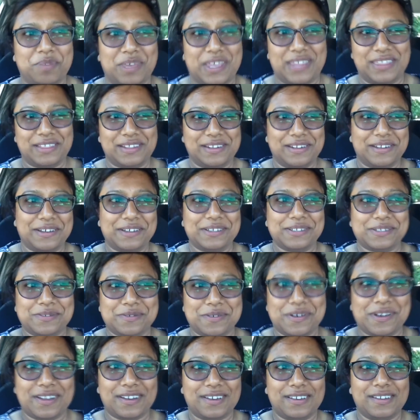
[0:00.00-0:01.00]
being the last
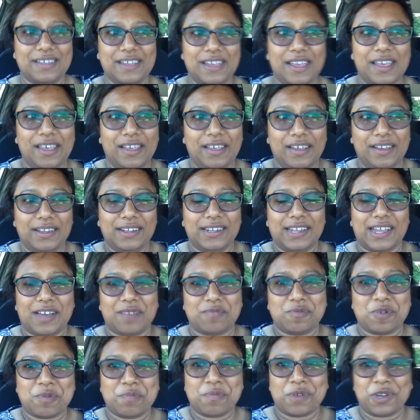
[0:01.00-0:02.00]
one. Now
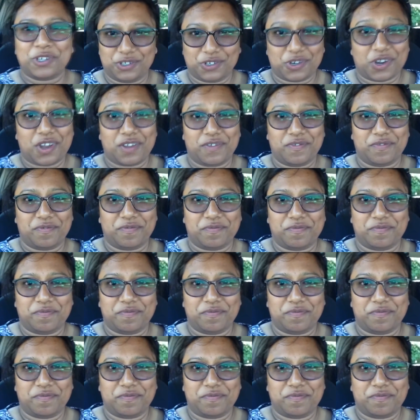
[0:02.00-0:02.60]
I'm on my drive